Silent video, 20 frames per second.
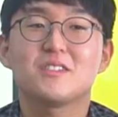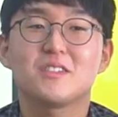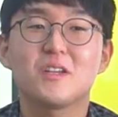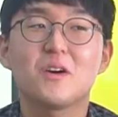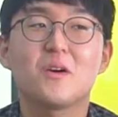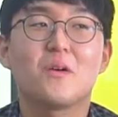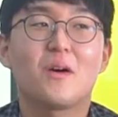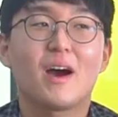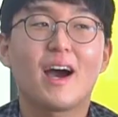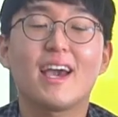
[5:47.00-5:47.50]

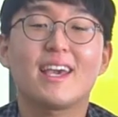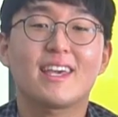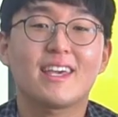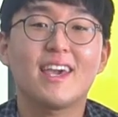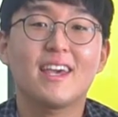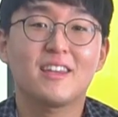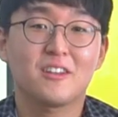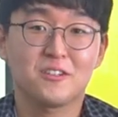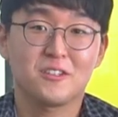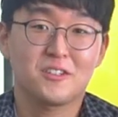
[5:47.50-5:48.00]
So I
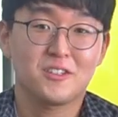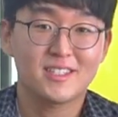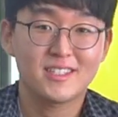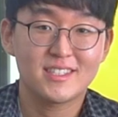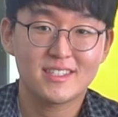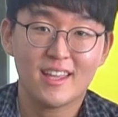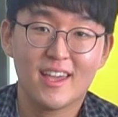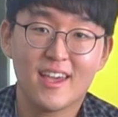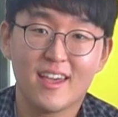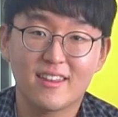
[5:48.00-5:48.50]
can
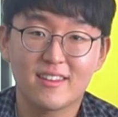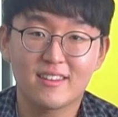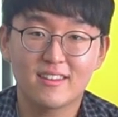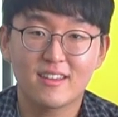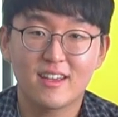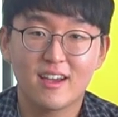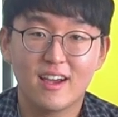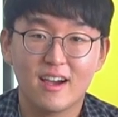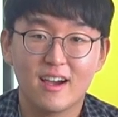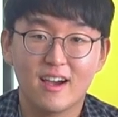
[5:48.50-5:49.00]
understand
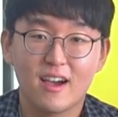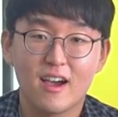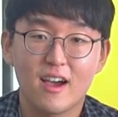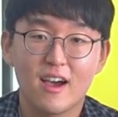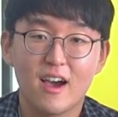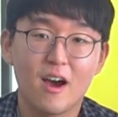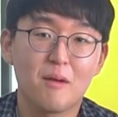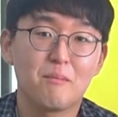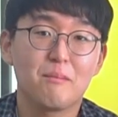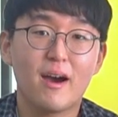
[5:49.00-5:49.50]

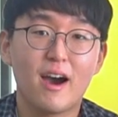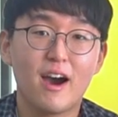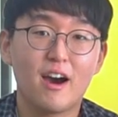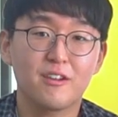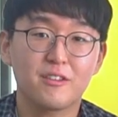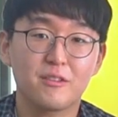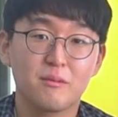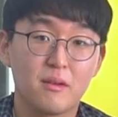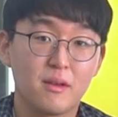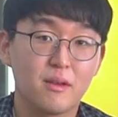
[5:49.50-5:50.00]

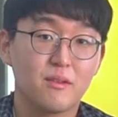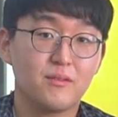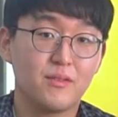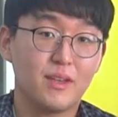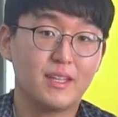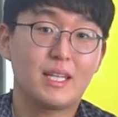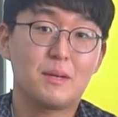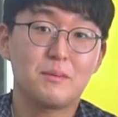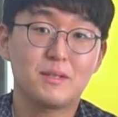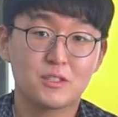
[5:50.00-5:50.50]
about
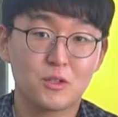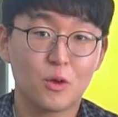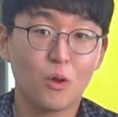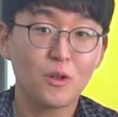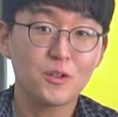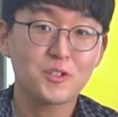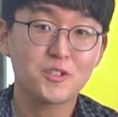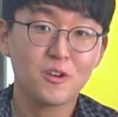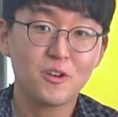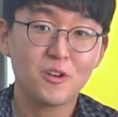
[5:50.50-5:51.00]
Vietnamese
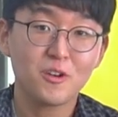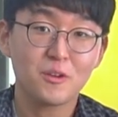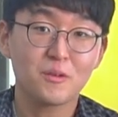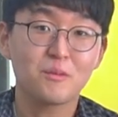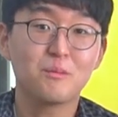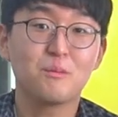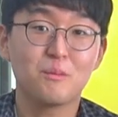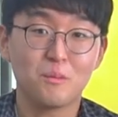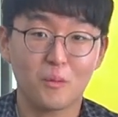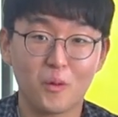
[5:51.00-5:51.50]
culture
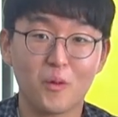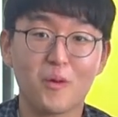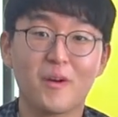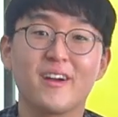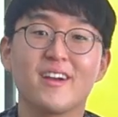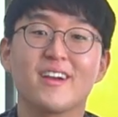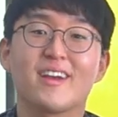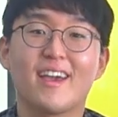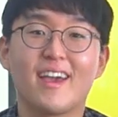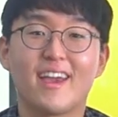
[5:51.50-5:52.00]

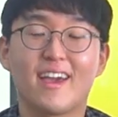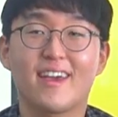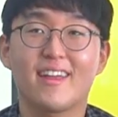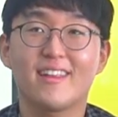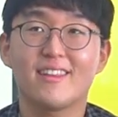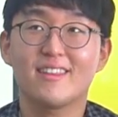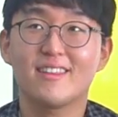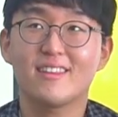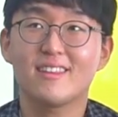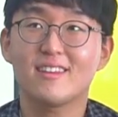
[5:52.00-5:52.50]
more,
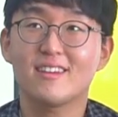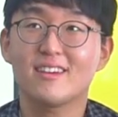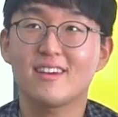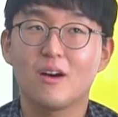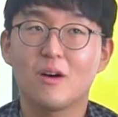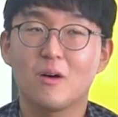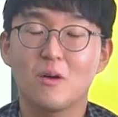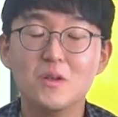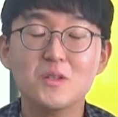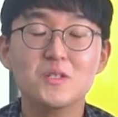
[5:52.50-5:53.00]
and
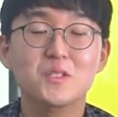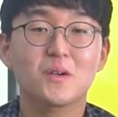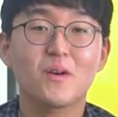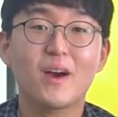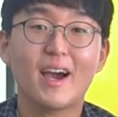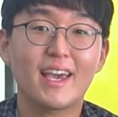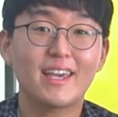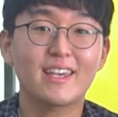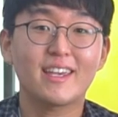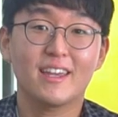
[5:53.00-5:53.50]
also
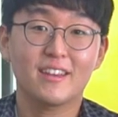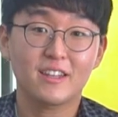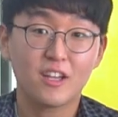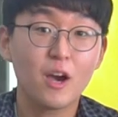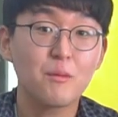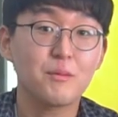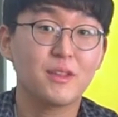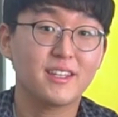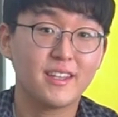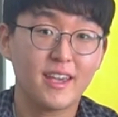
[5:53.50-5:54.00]
I can
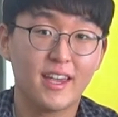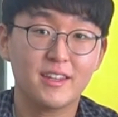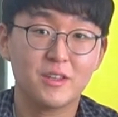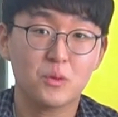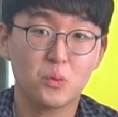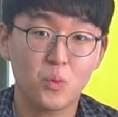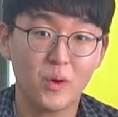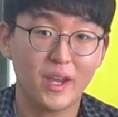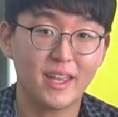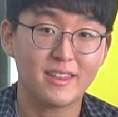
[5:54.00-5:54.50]
communicate
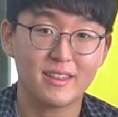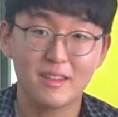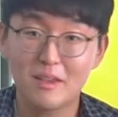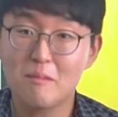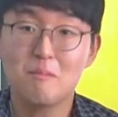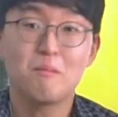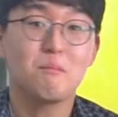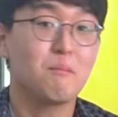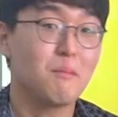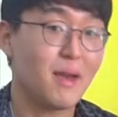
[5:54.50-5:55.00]
with
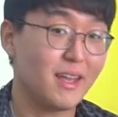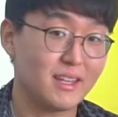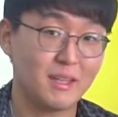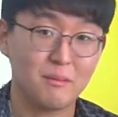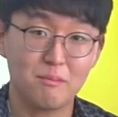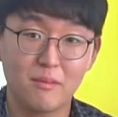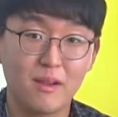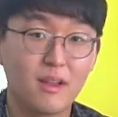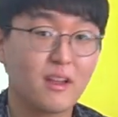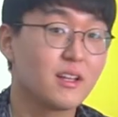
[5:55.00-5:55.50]

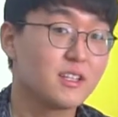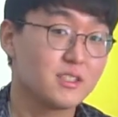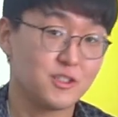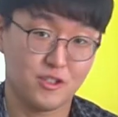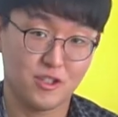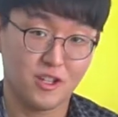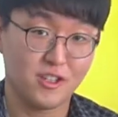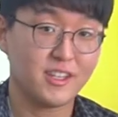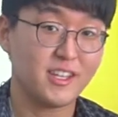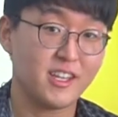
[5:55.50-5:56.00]
many
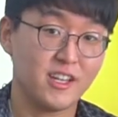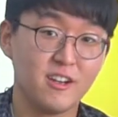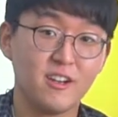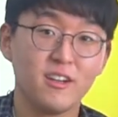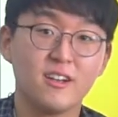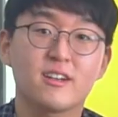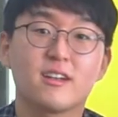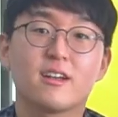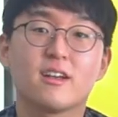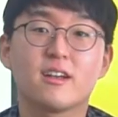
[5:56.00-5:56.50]
students
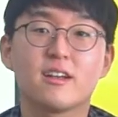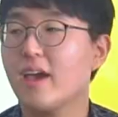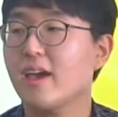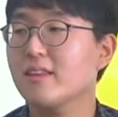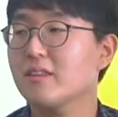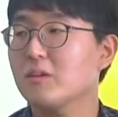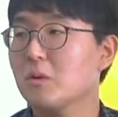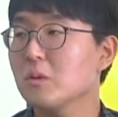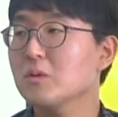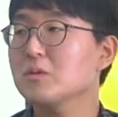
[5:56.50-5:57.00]
here,
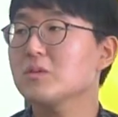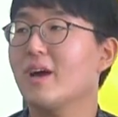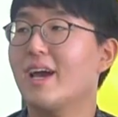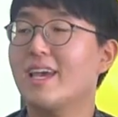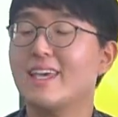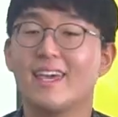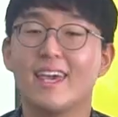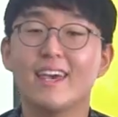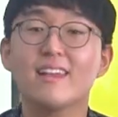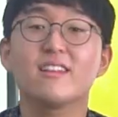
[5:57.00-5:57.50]
and also
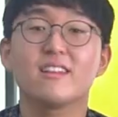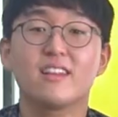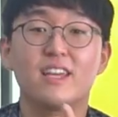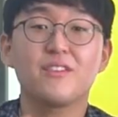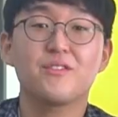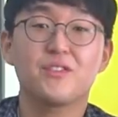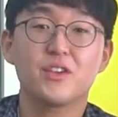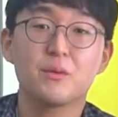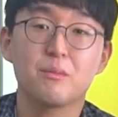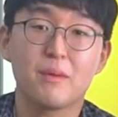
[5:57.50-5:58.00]
I can
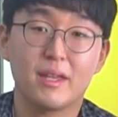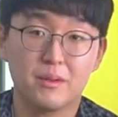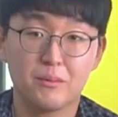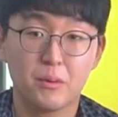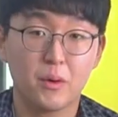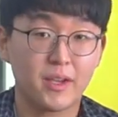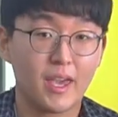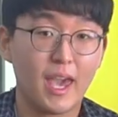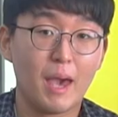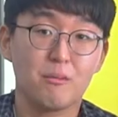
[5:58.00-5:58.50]
leave you many
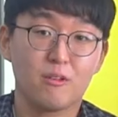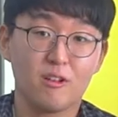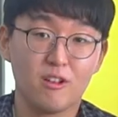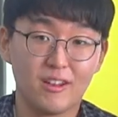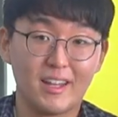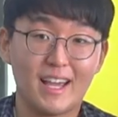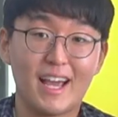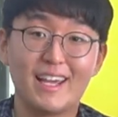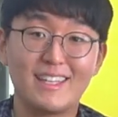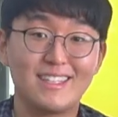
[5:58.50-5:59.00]

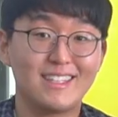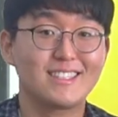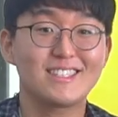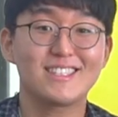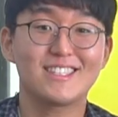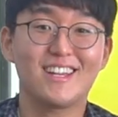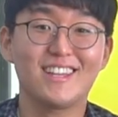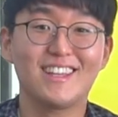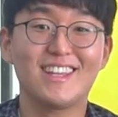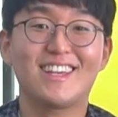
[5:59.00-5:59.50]
vocabulary I didn't
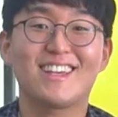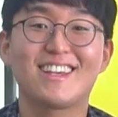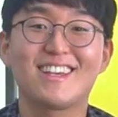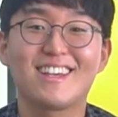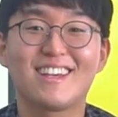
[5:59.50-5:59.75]
study.